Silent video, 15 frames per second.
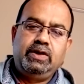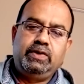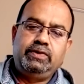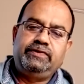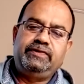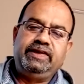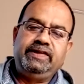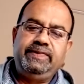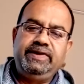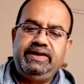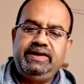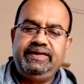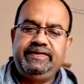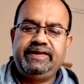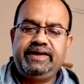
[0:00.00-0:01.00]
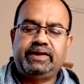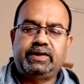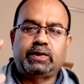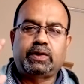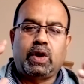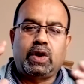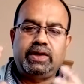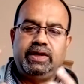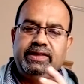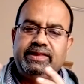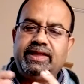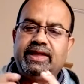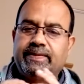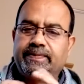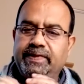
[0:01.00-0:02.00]
CBT is a talking
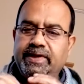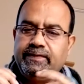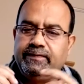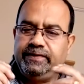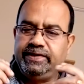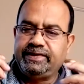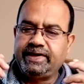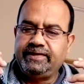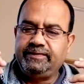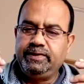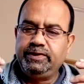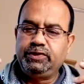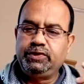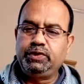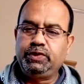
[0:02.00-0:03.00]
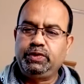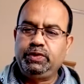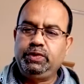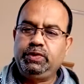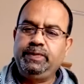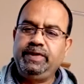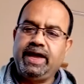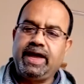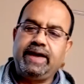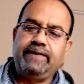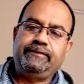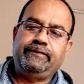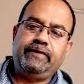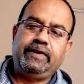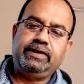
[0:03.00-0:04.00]
therapy which has been shown to be
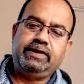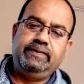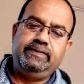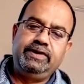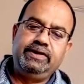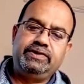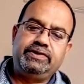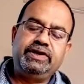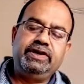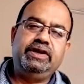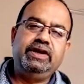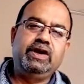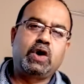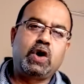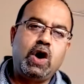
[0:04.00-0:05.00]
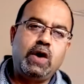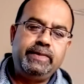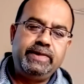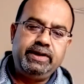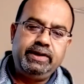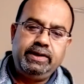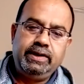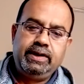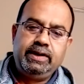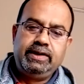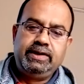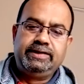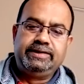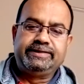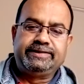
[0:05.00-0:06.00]
effective in treating common
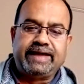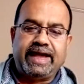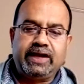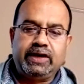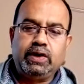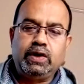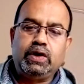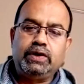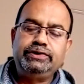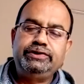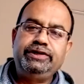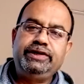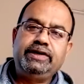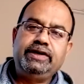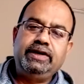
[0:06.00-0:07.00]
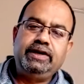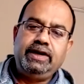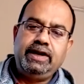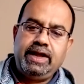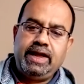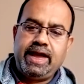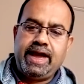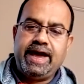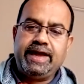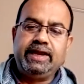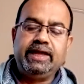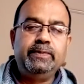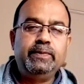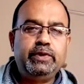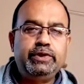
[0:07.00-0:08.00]
psychological and
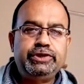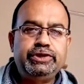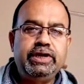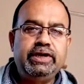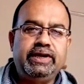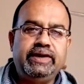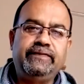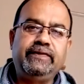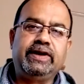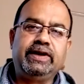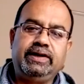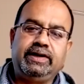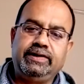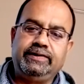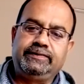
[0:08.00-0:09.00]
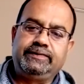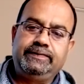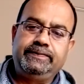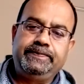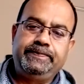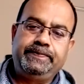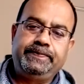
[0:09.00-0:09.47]
emotional difficulties.